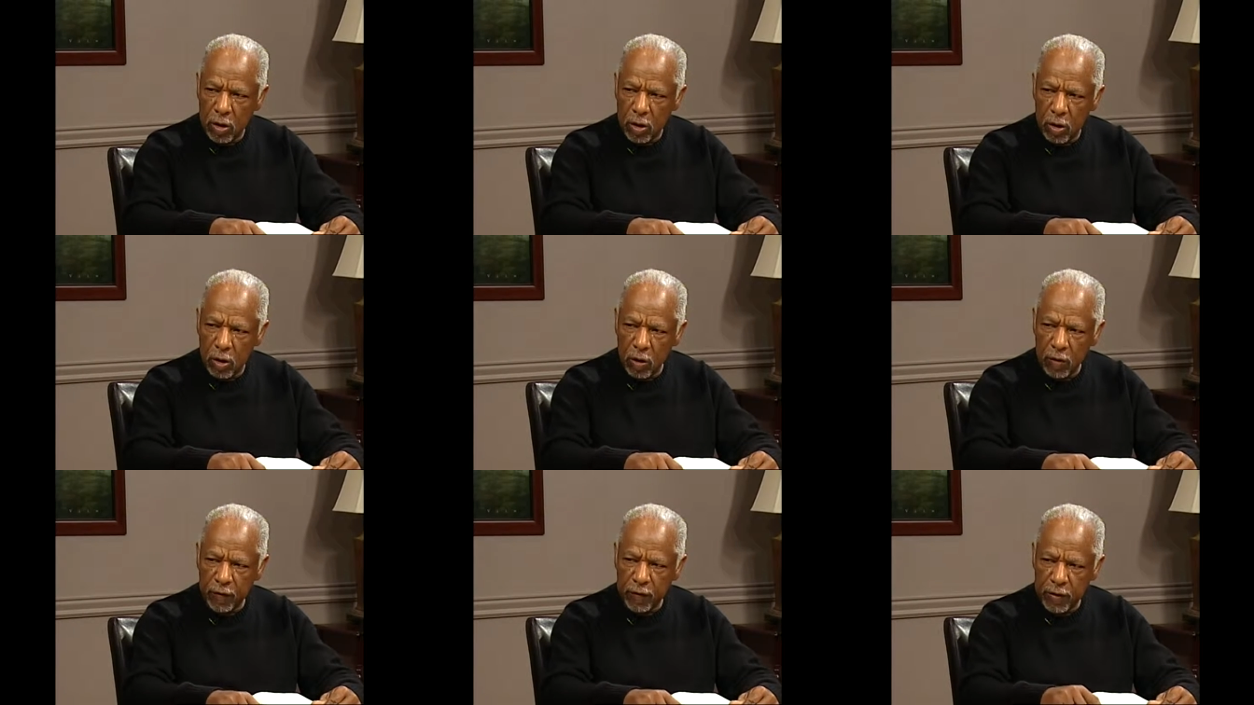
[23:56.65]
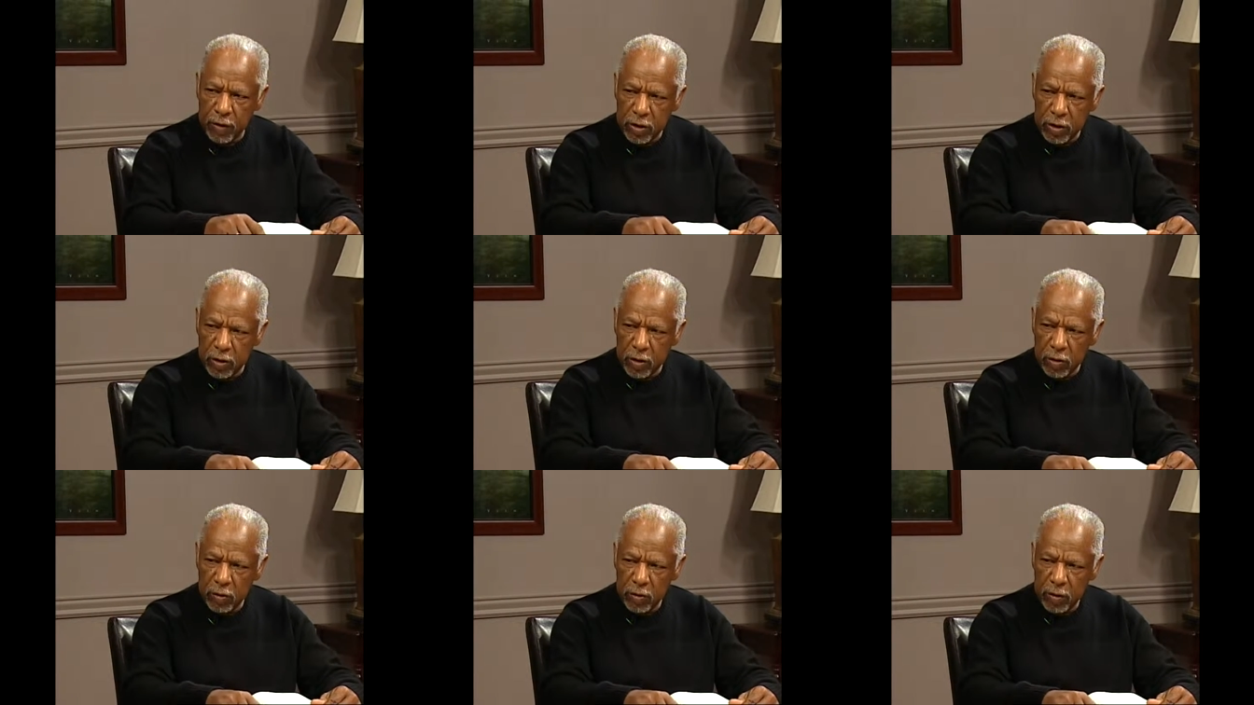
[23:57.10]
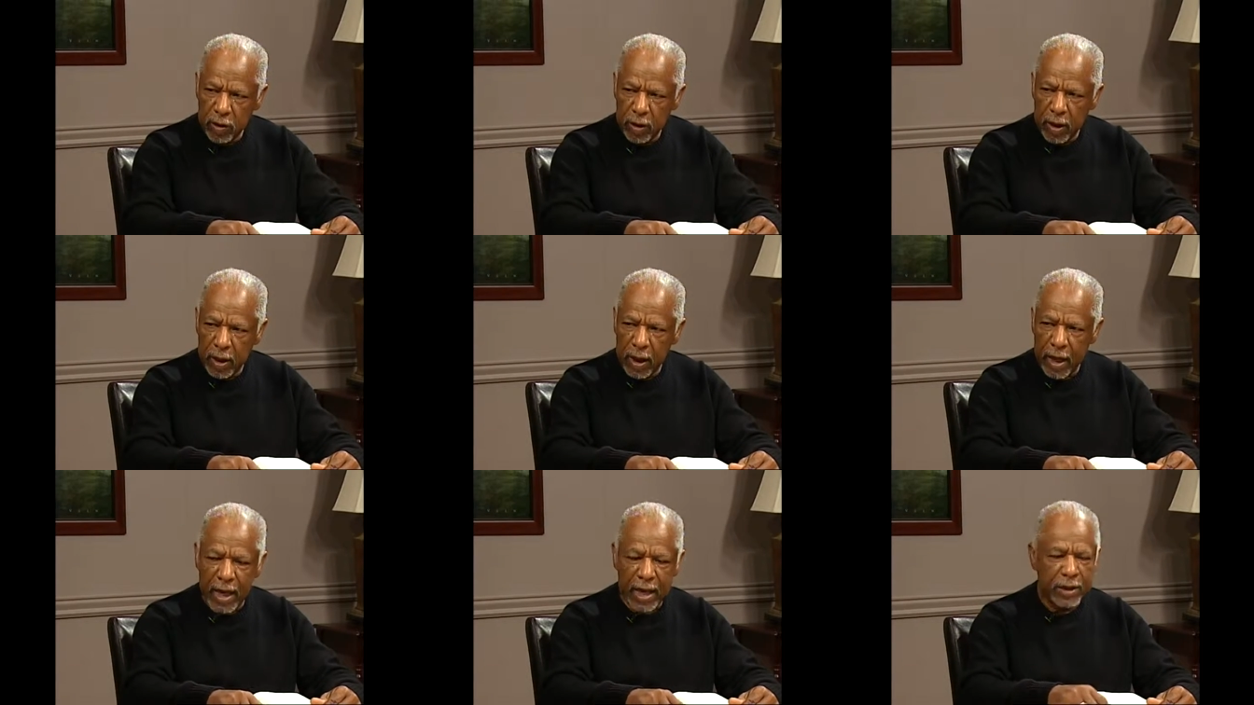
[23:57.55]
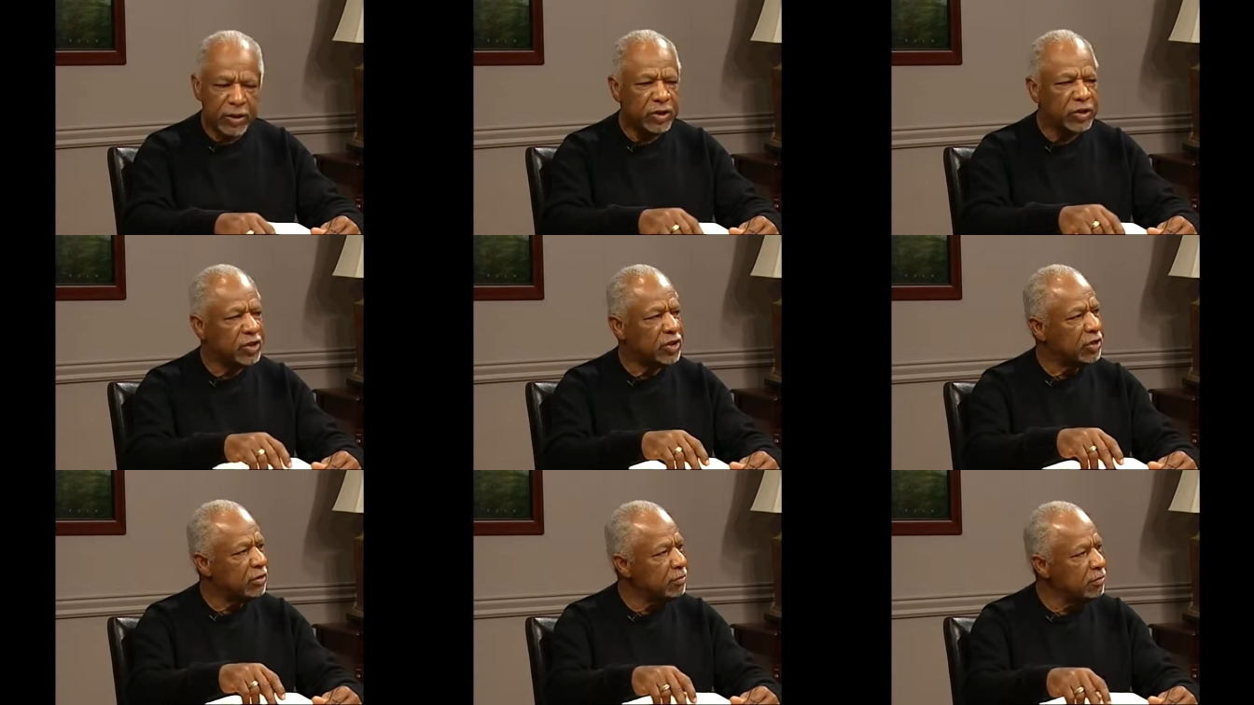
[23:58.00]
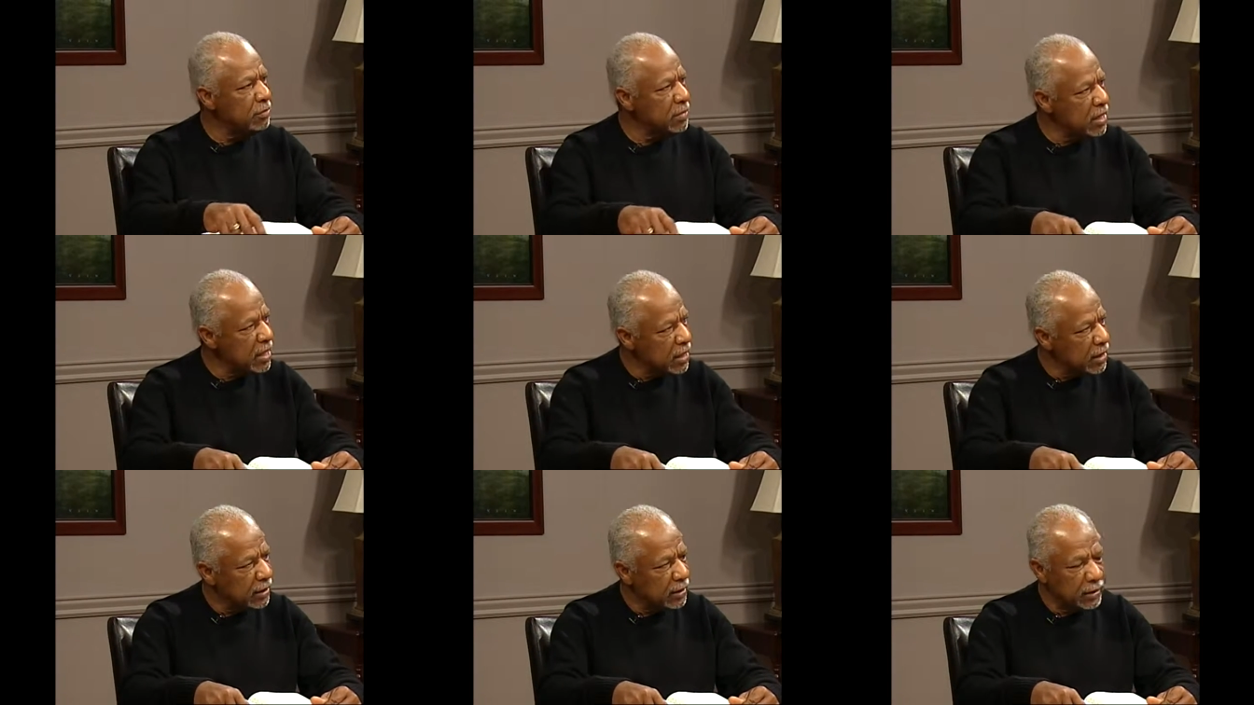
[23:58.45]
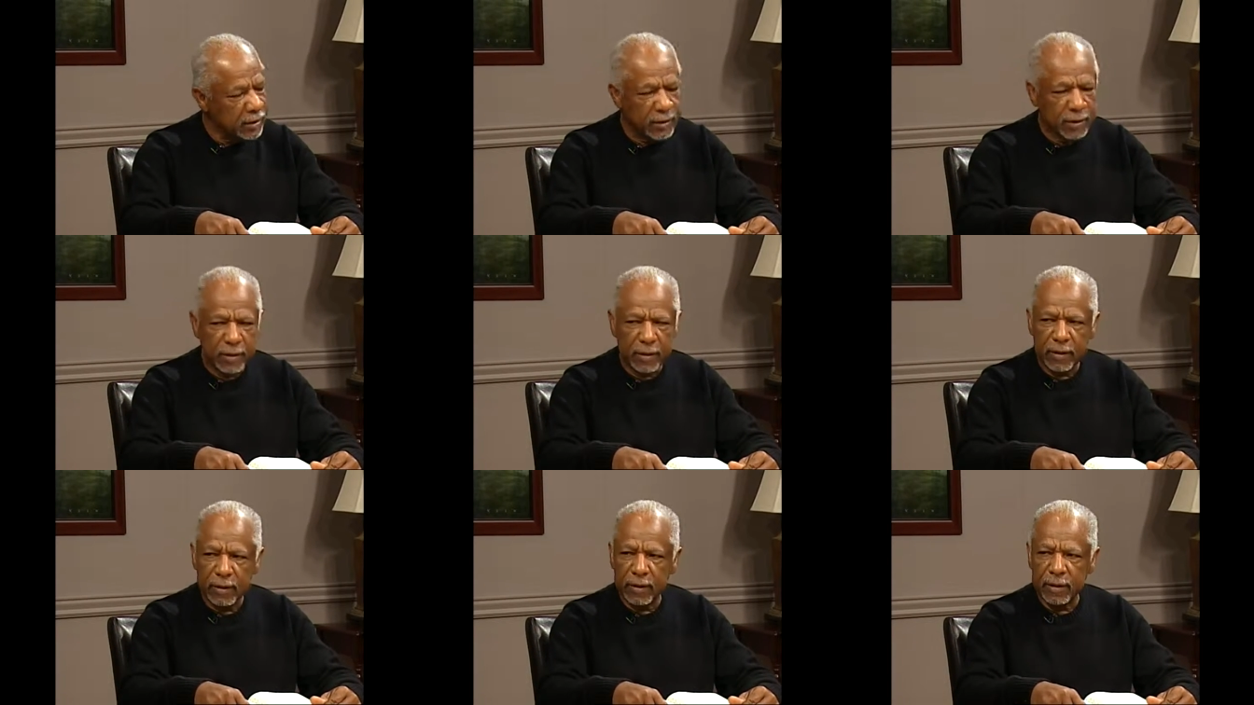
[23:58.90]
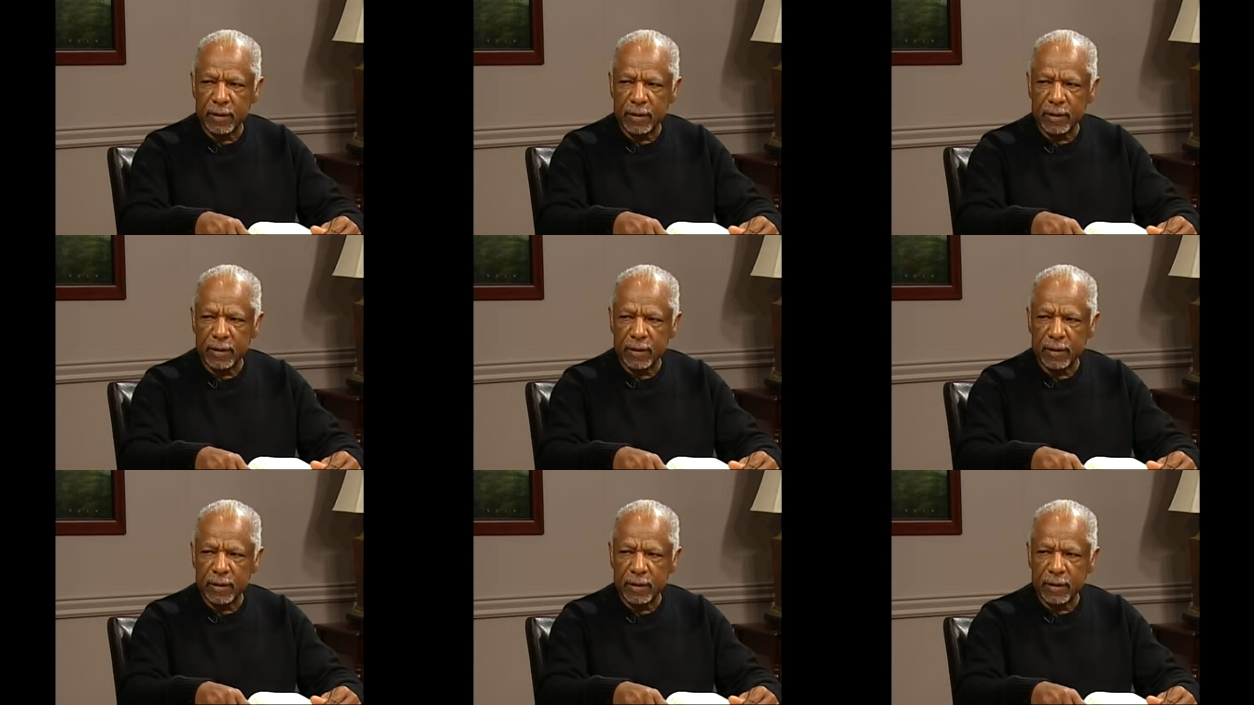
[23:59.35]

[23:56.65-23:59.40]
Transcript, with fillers: over you and submit. Yeah.